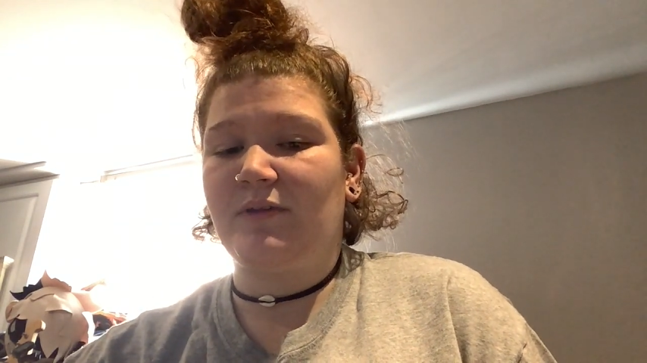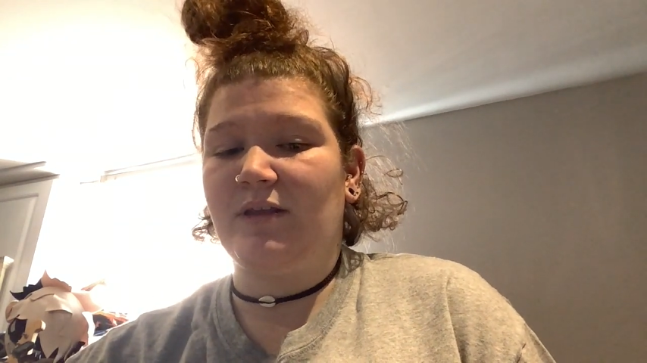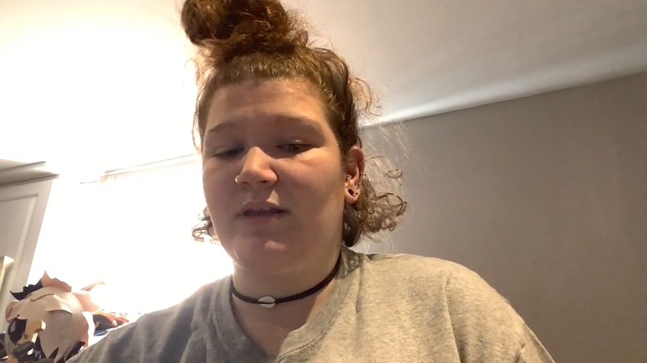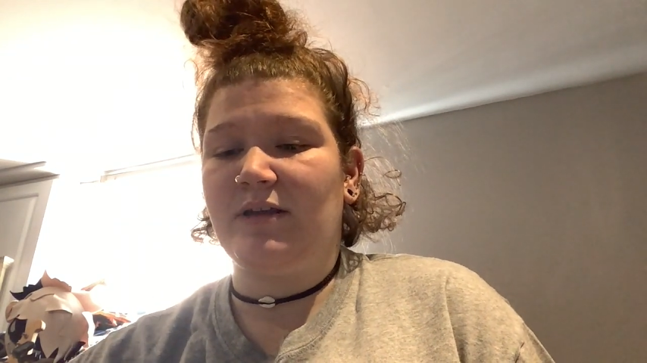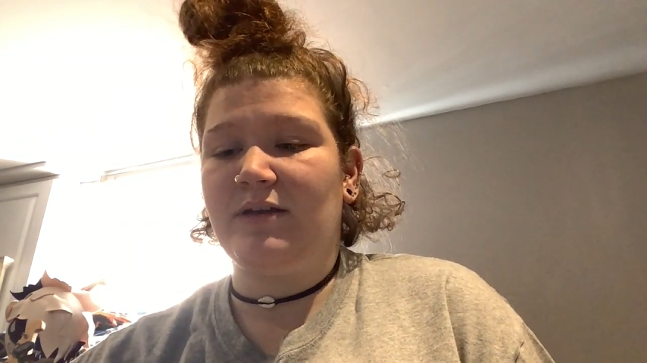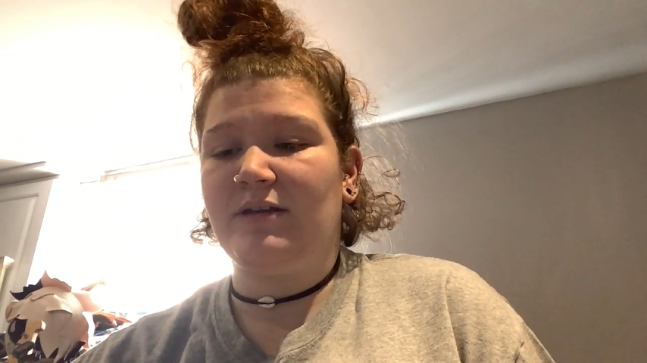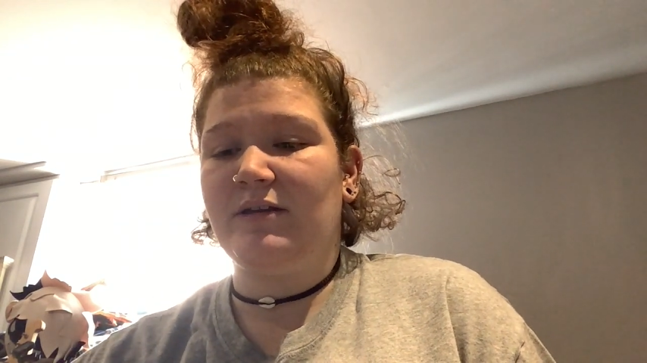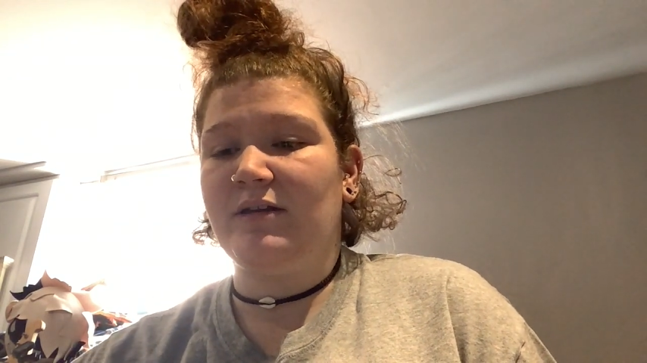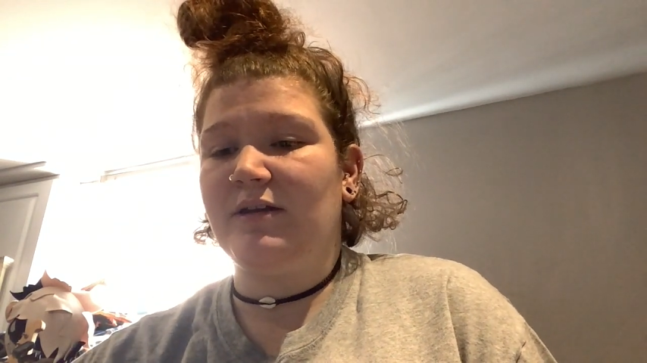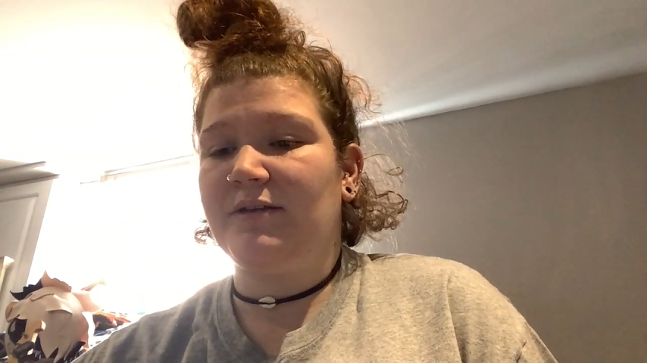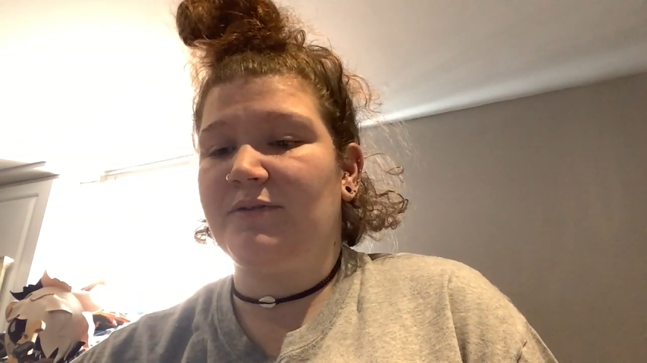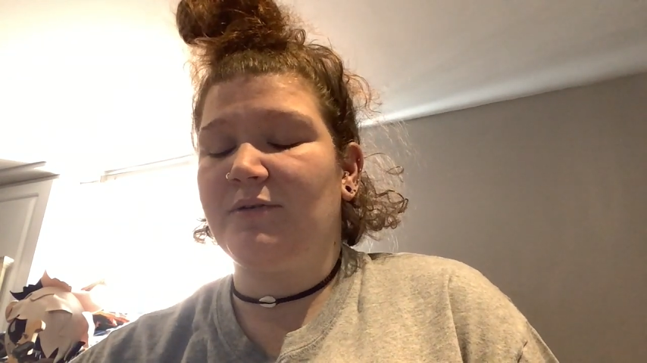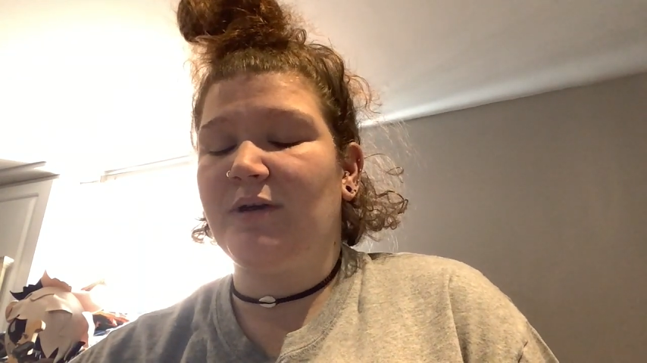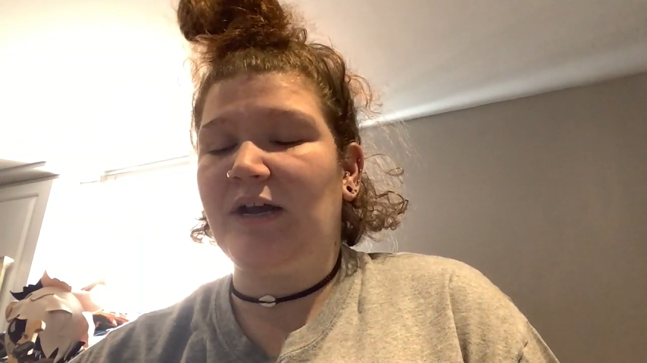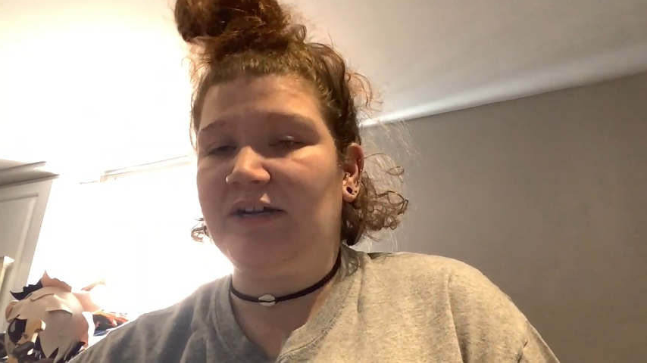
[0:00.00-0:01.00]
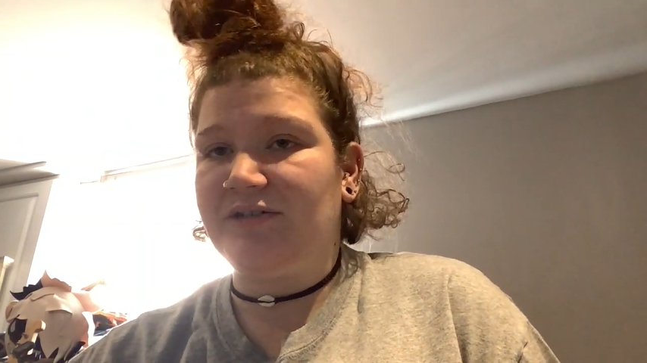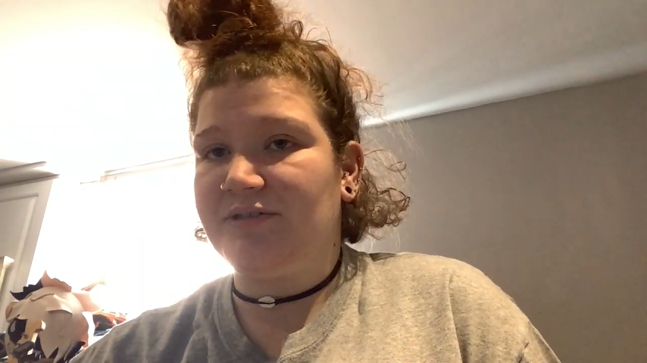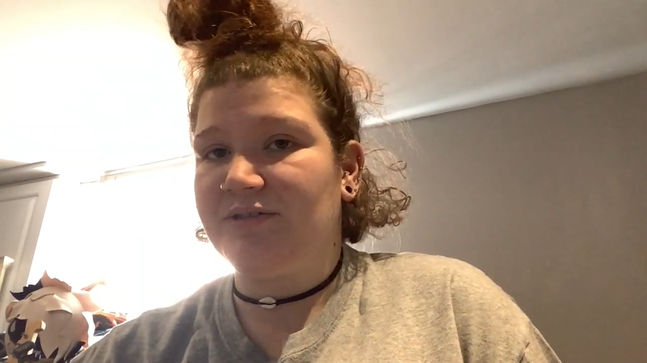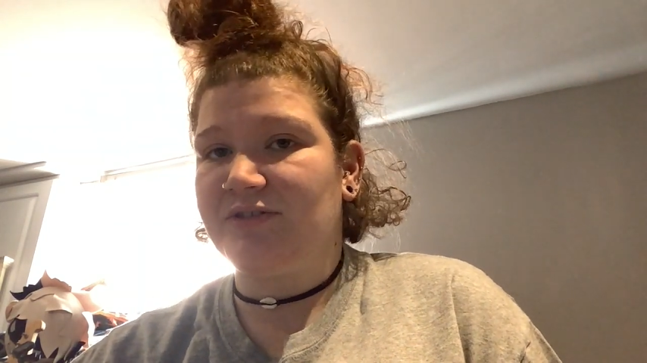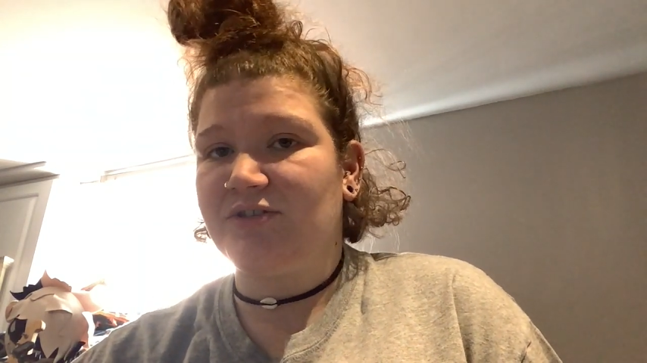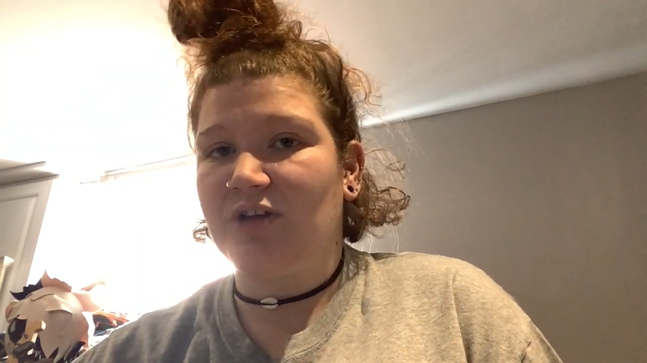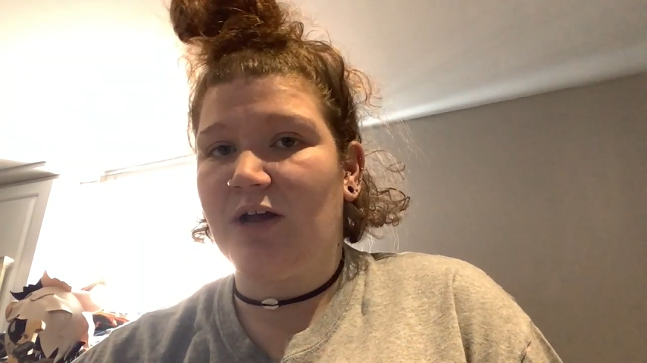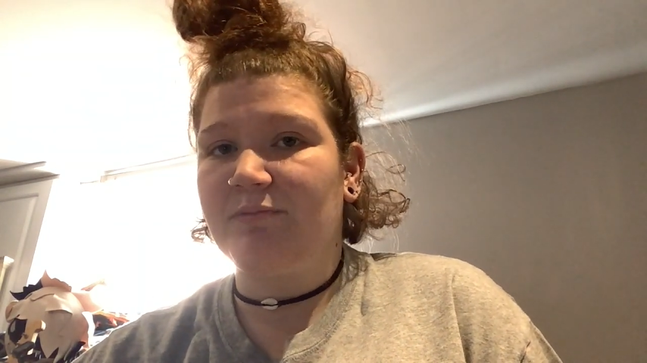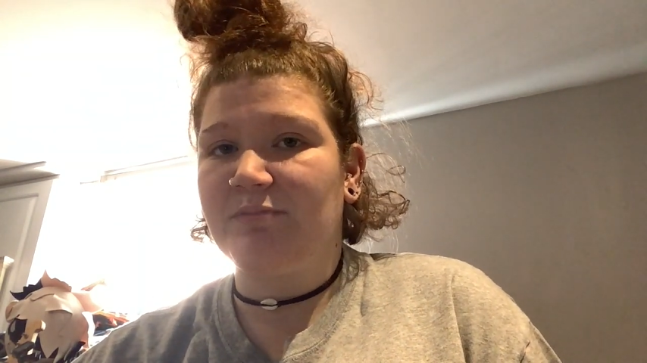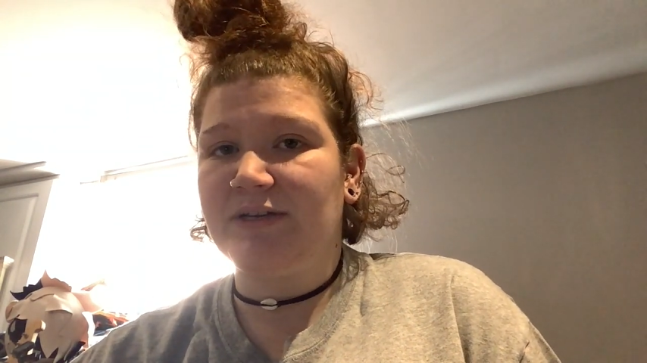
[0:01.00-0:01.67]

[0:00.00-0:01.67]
I stop